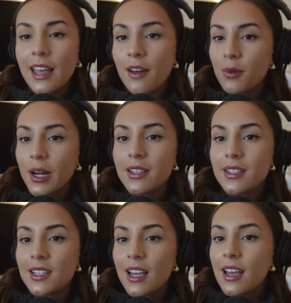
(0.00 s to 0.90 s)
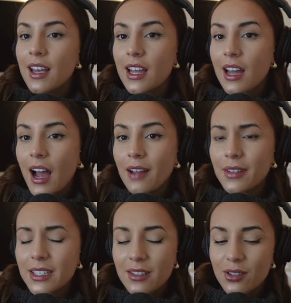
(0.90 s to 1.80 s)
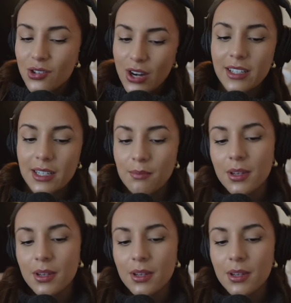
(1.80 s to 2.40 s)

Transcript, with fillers: they have words, I find it distracting